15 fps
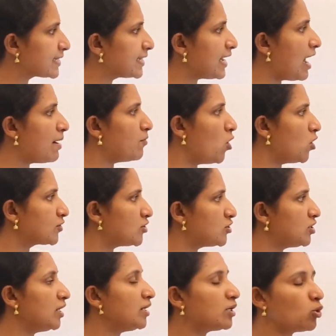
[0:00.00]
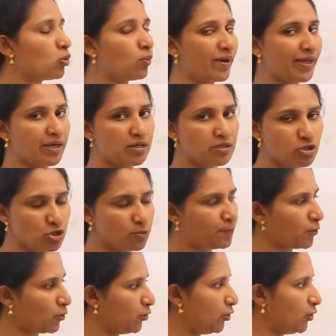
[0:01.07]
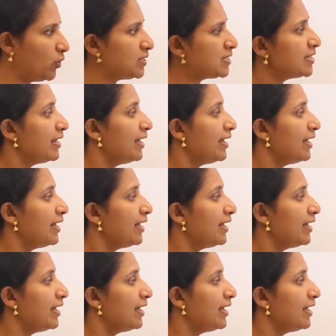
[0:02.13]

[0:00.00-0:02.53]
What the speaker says: gram oxygen required to produce